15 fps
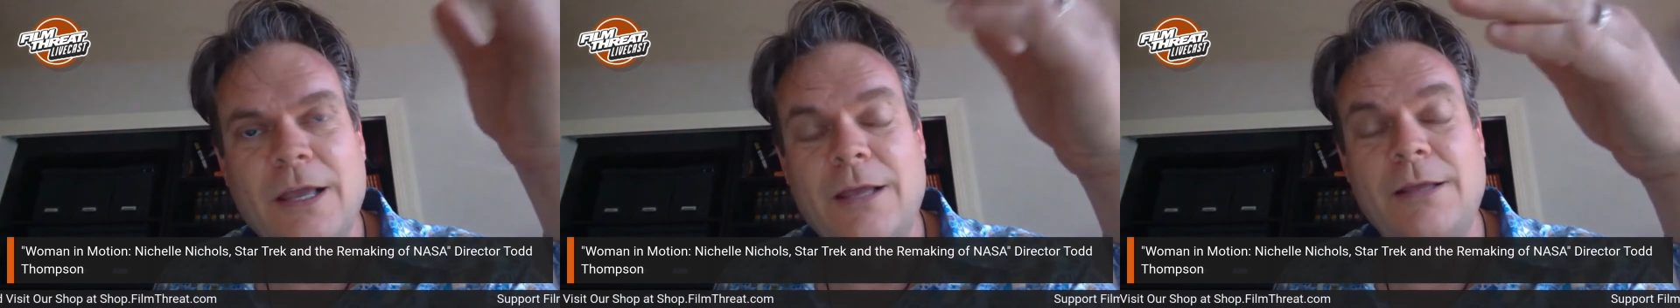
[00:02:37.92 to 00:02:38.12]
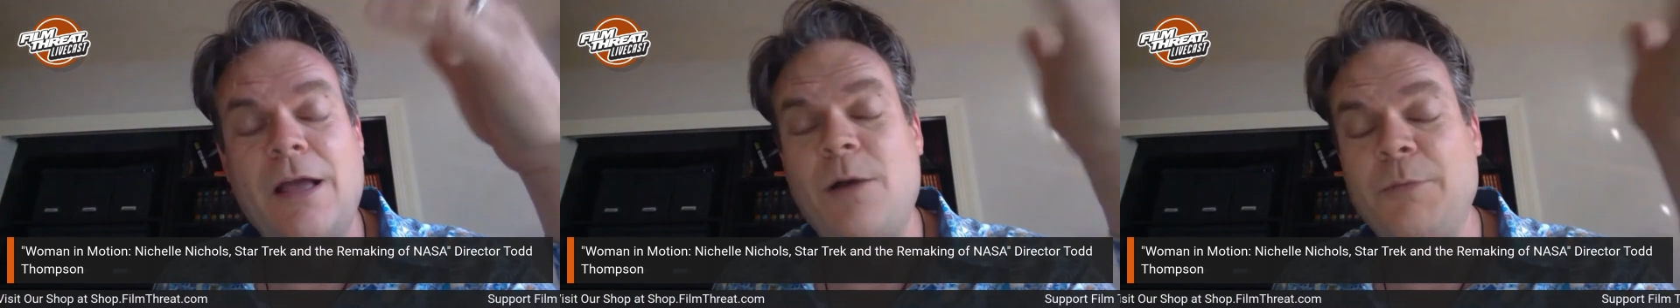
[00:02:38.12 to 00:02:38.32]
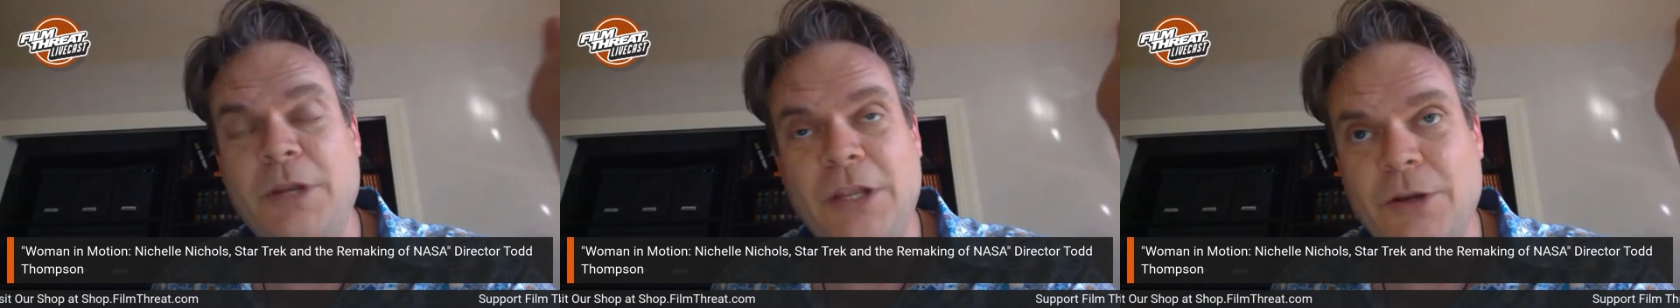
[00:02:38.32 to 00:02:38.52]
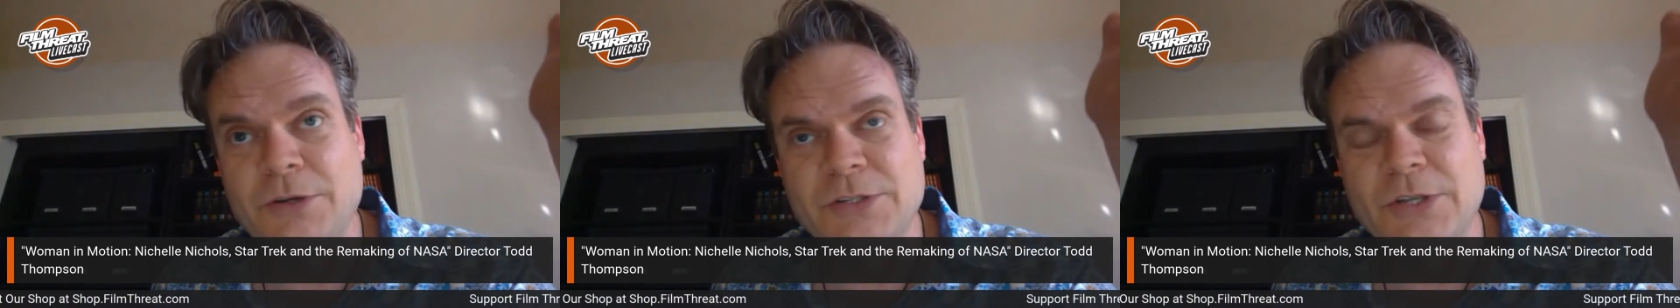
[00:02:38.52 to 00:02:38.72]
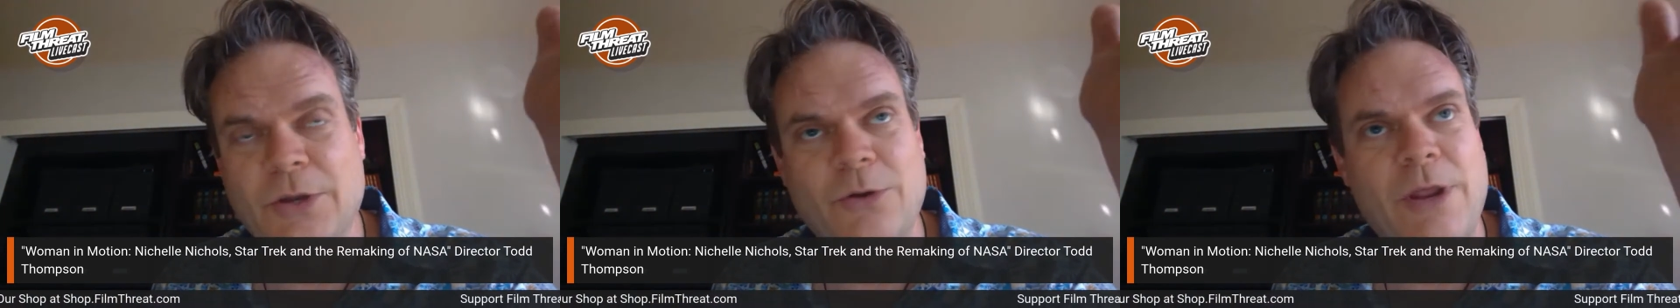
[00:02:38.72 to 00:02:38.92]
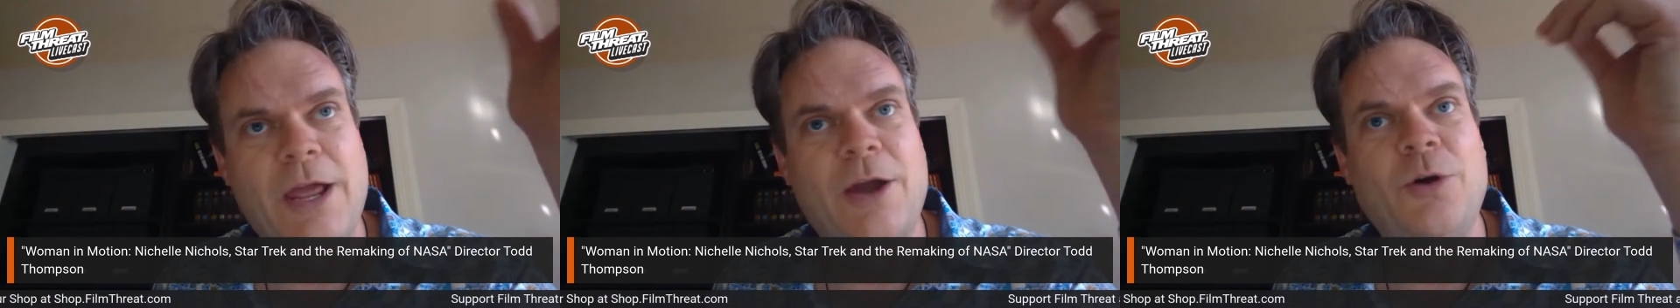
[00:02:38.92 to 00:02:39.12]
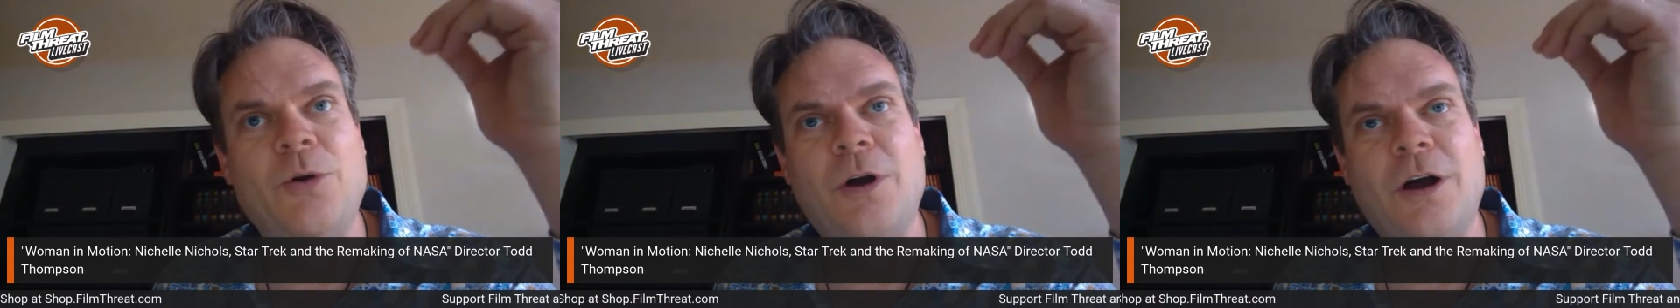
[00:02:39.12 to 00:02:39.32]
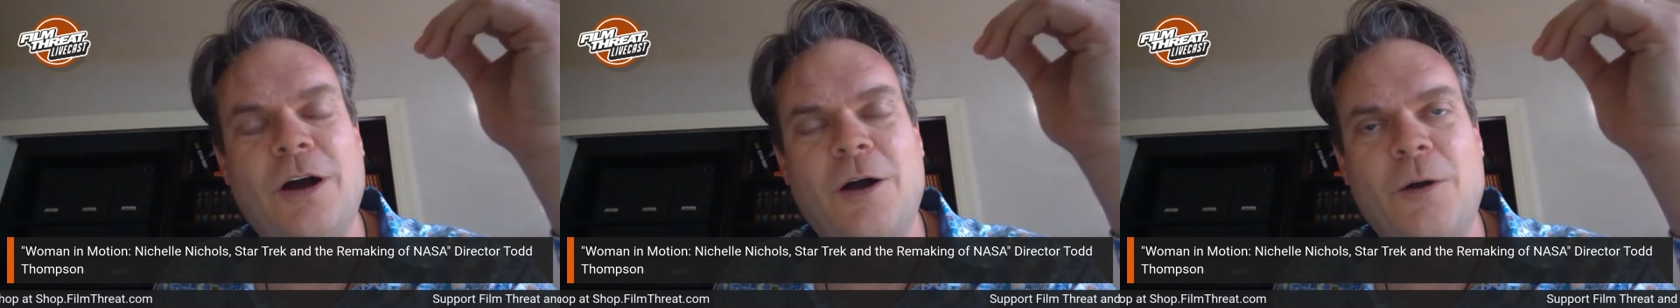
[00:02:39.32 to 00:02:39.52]
how many years ago
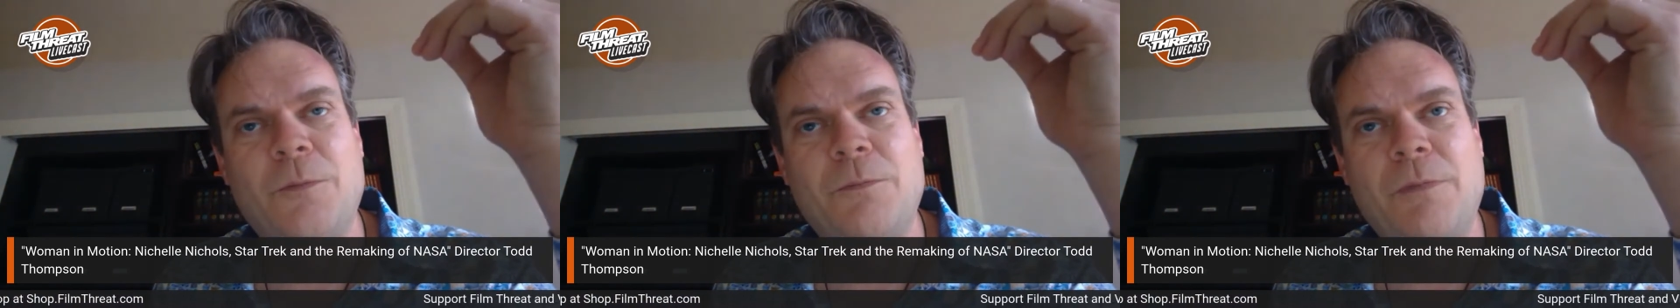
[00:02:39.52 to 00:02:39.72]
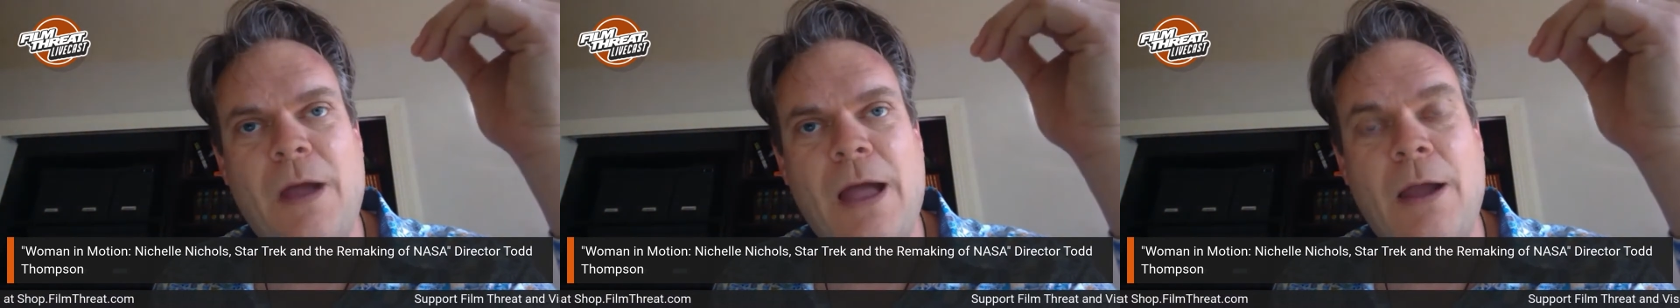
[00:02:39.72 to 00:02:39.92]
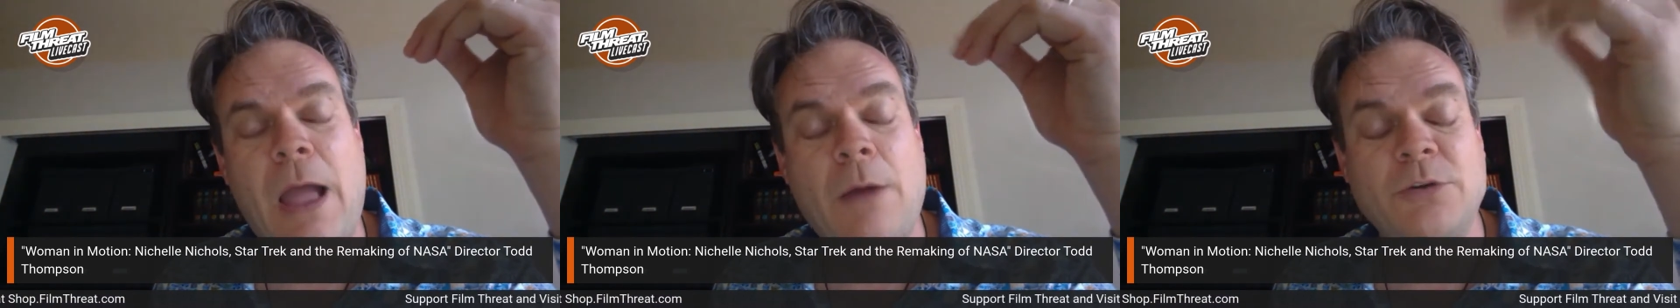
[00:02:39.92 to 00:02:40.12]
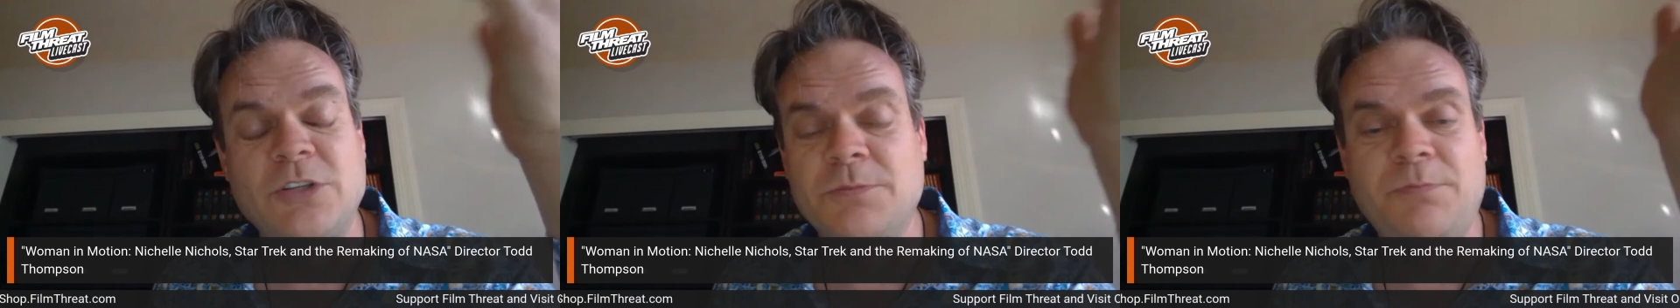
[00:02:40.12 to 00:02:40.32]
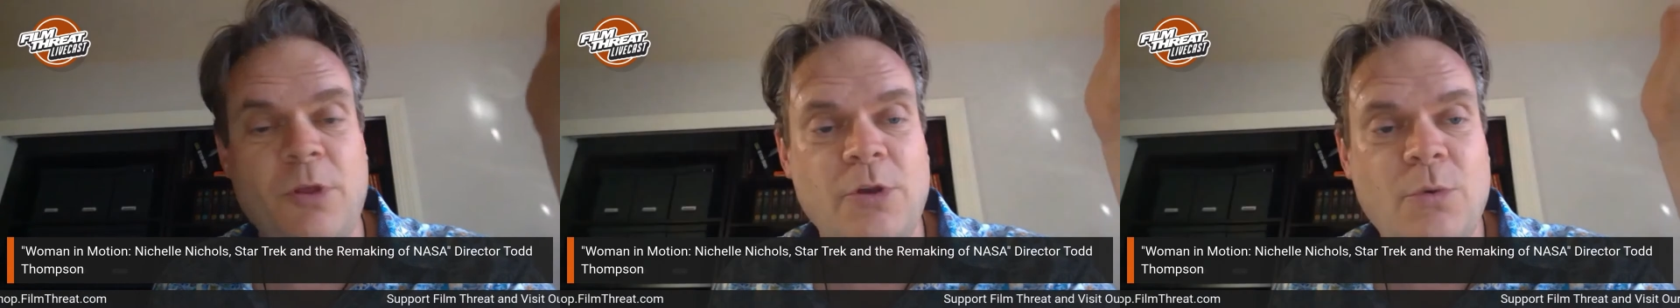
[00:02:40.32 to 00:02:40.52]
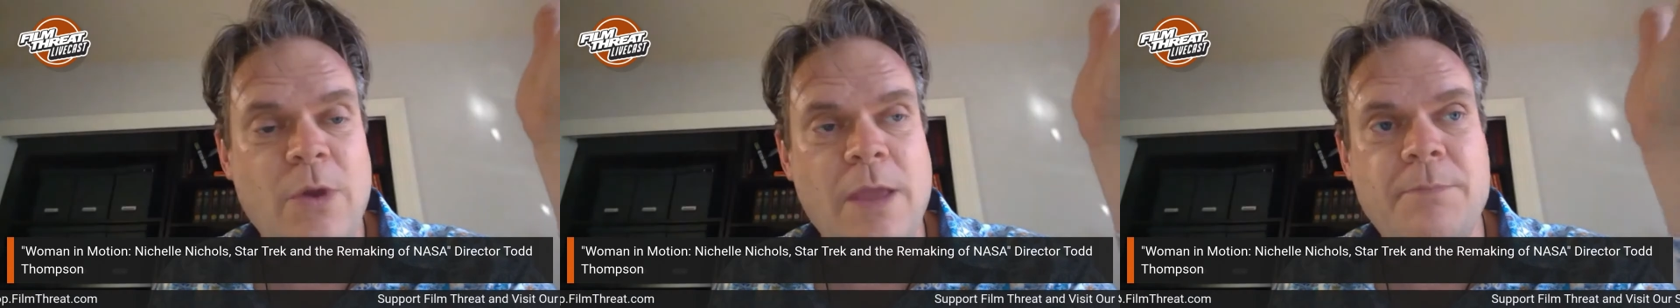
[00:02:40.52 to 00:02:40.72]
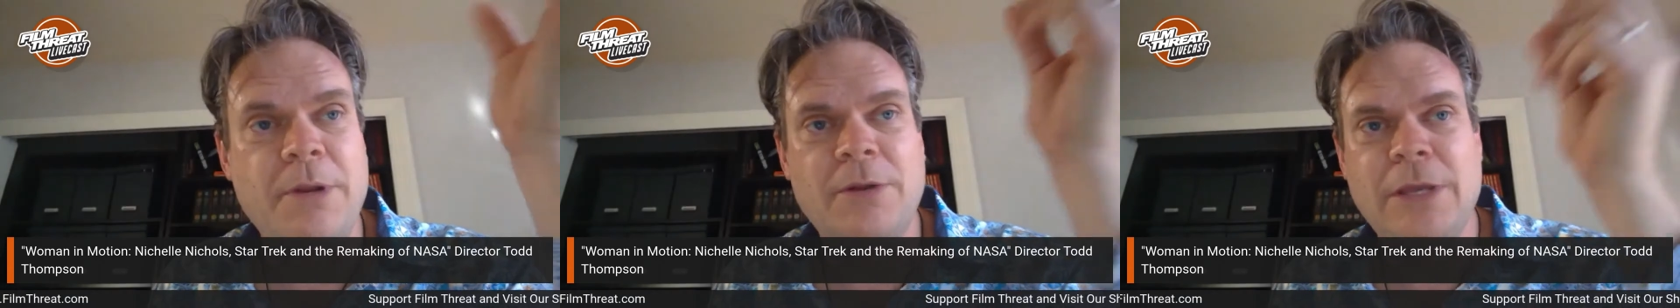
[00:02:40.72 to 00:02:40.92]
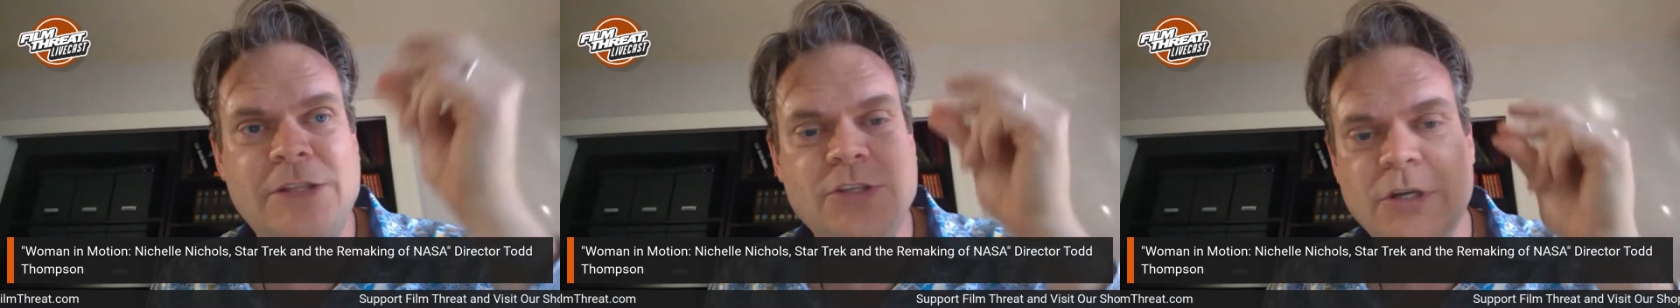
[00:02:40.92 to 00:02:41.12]
now, um, I, I was just blown away. But
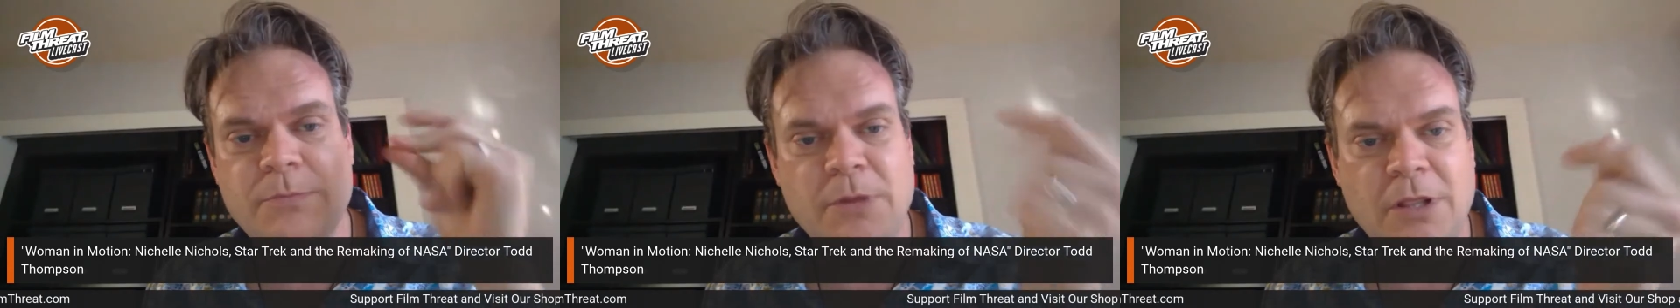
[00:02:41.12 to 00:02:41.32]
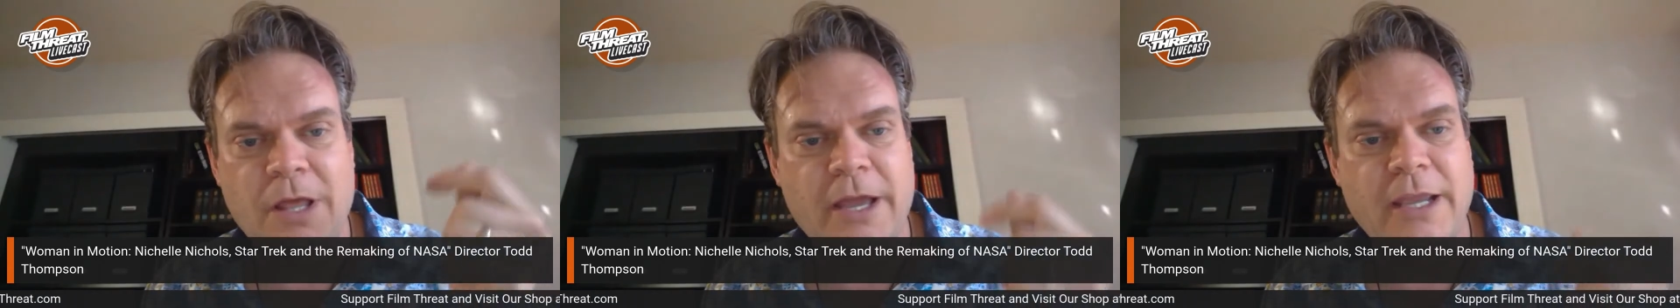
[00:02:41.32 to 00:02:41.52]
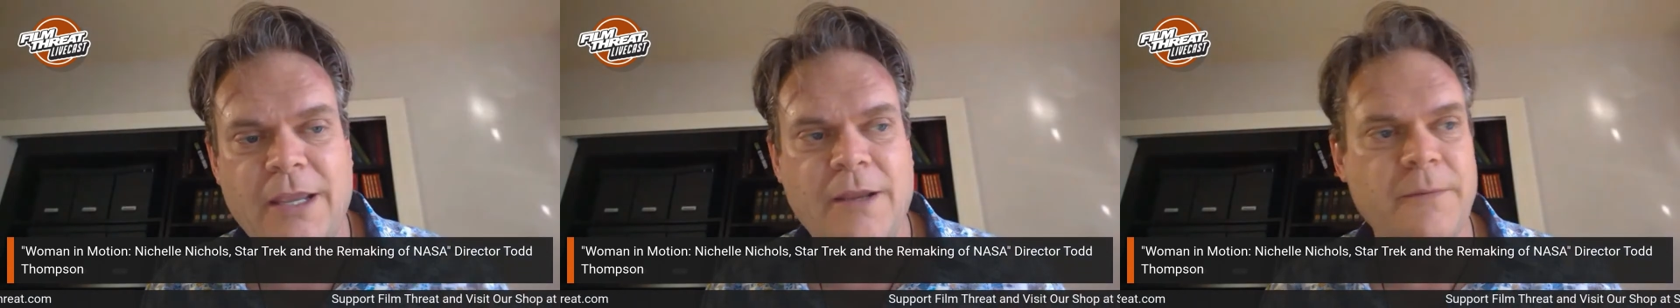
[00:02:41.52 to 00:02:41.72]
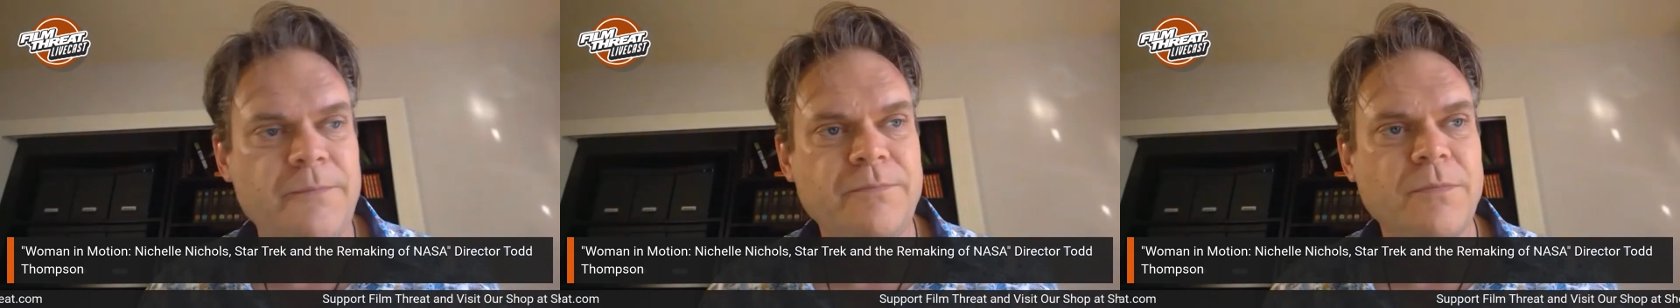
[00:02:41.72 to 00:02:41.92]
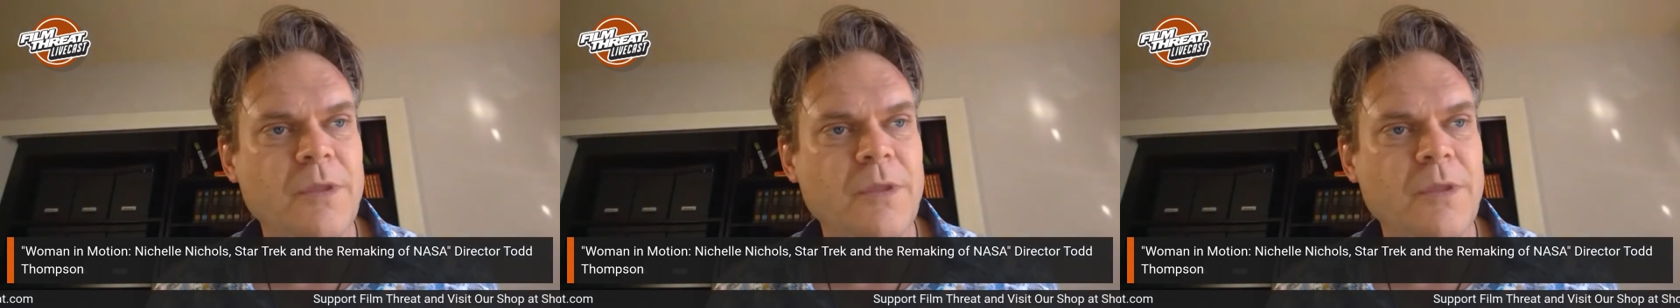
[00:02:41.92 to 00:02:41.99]
it, it took me like,